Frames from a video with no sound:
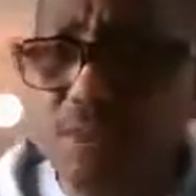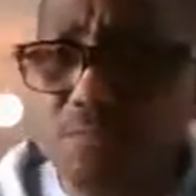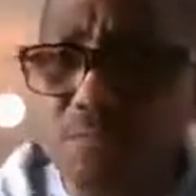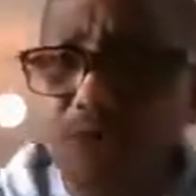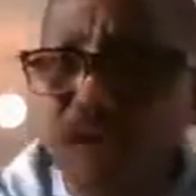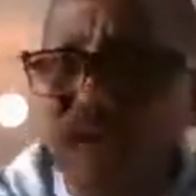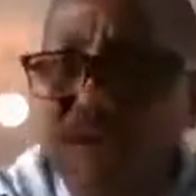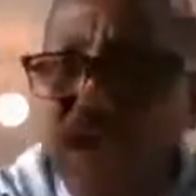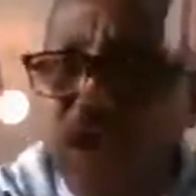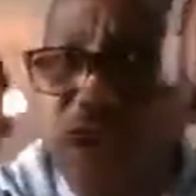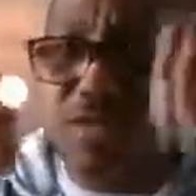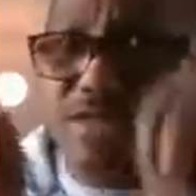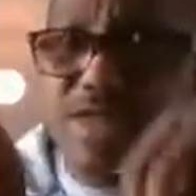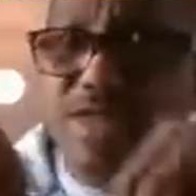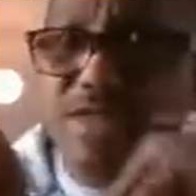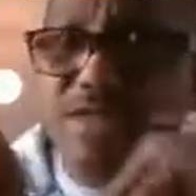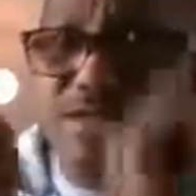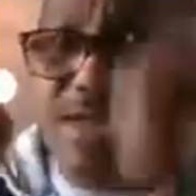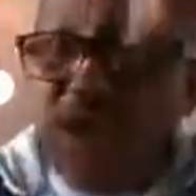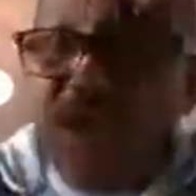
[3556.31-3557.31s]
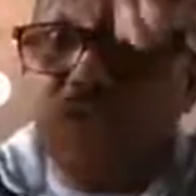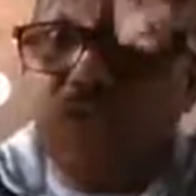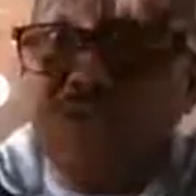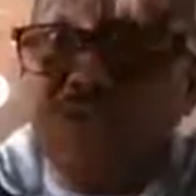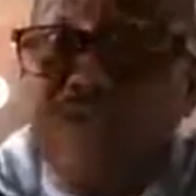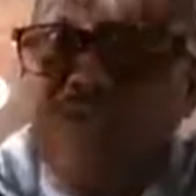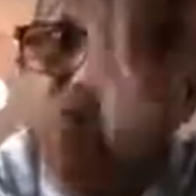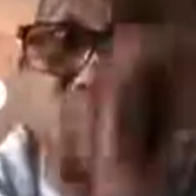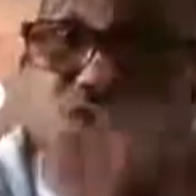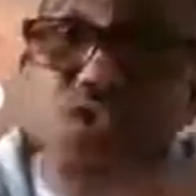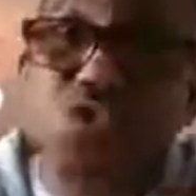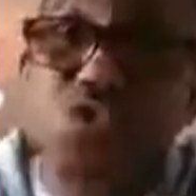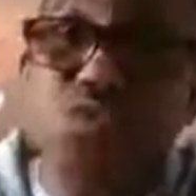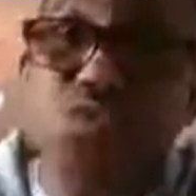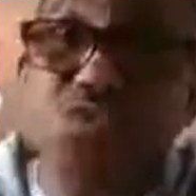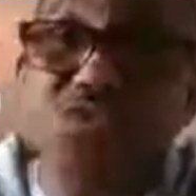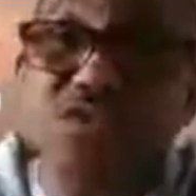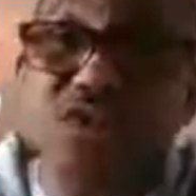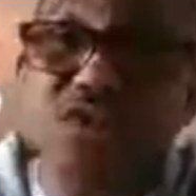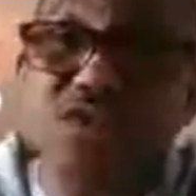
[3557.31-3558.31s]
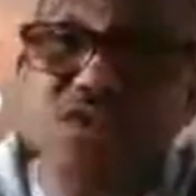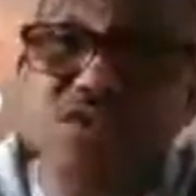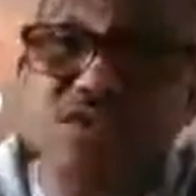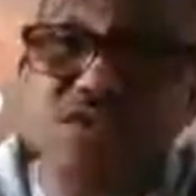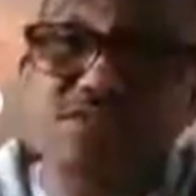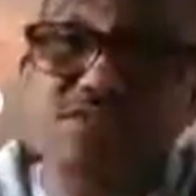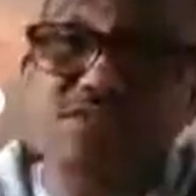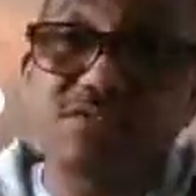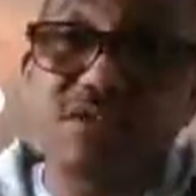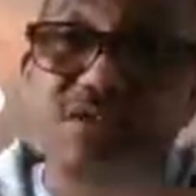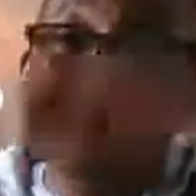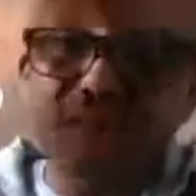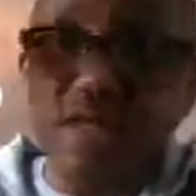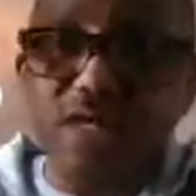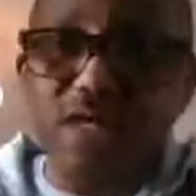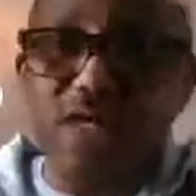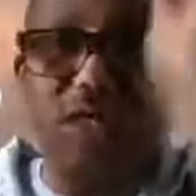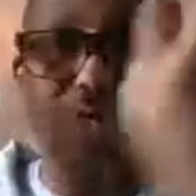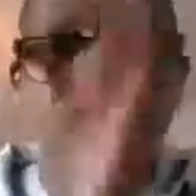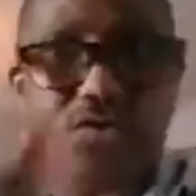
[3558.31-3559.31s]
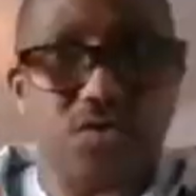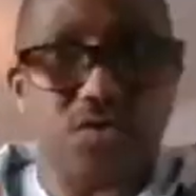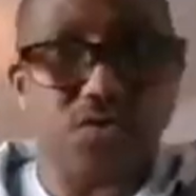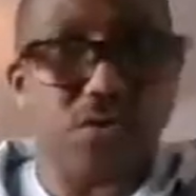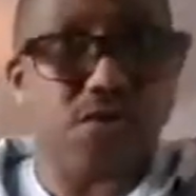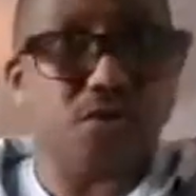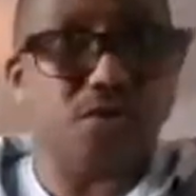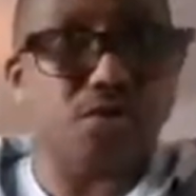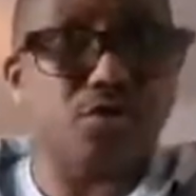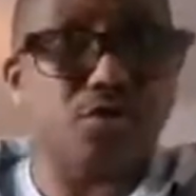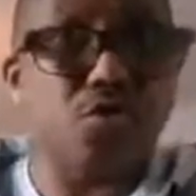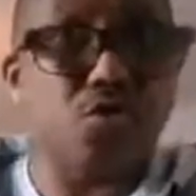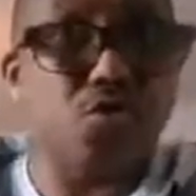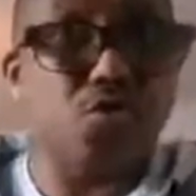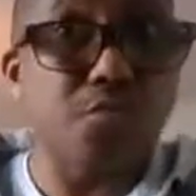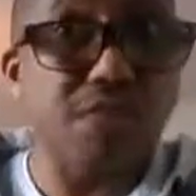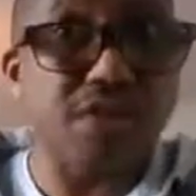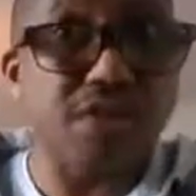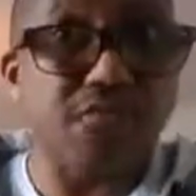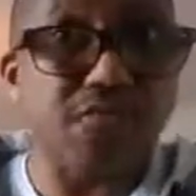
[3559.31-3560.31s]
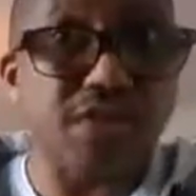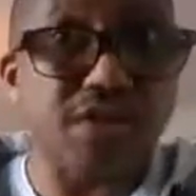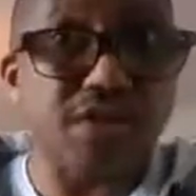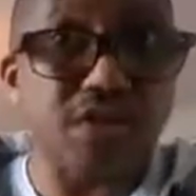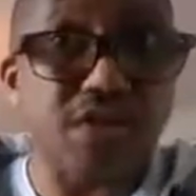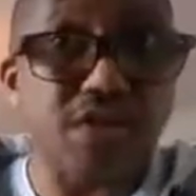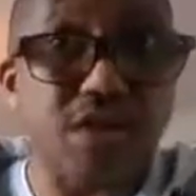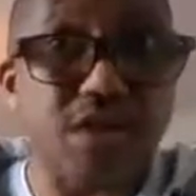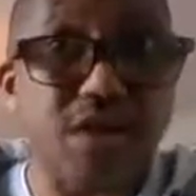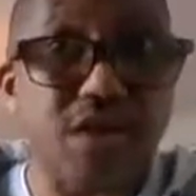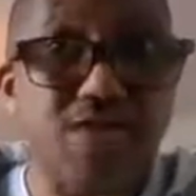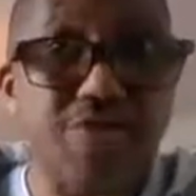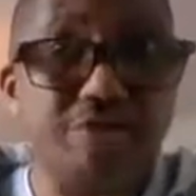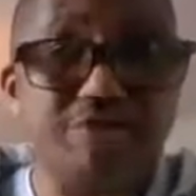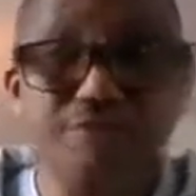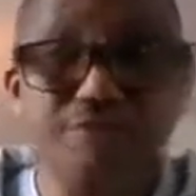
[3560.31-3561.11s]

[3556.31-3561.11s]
But now the new trend is they integrated to believe in jihad.